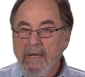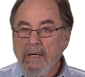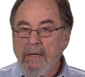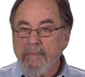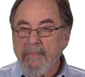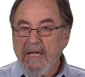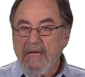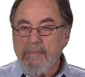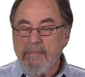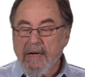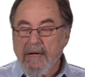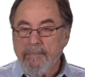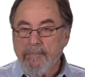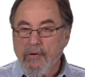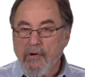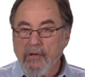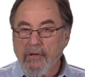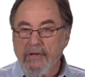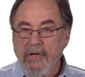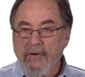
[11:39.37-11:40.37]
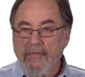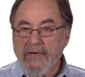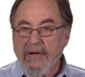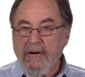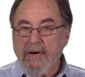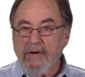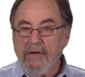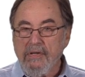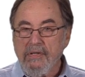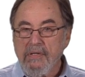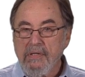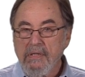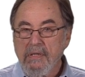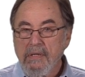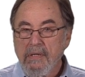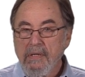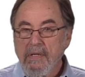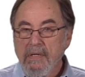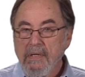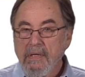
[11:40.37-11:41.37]
uh, made by poliovirus
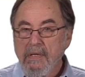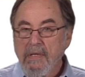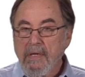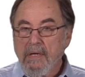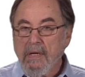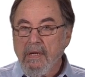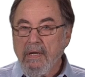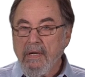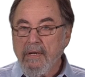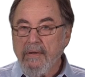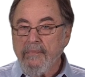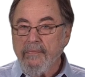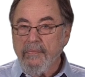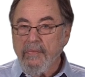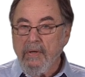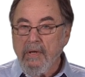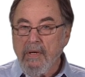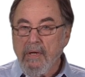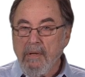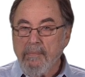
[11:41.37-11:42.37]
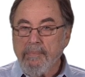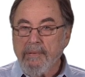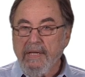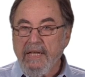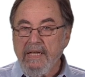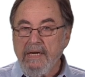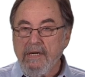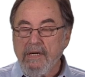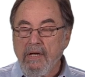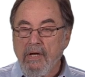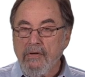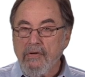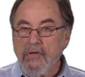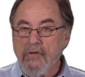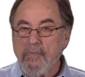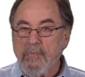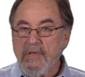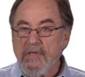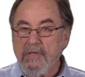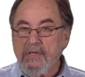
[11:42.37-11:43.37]
uh, plated on
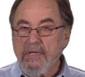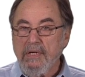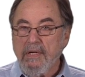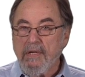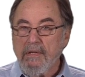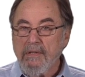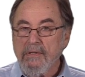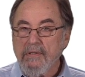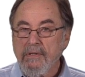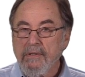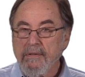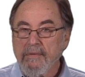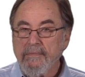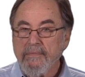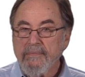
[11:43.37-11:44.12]
human cells.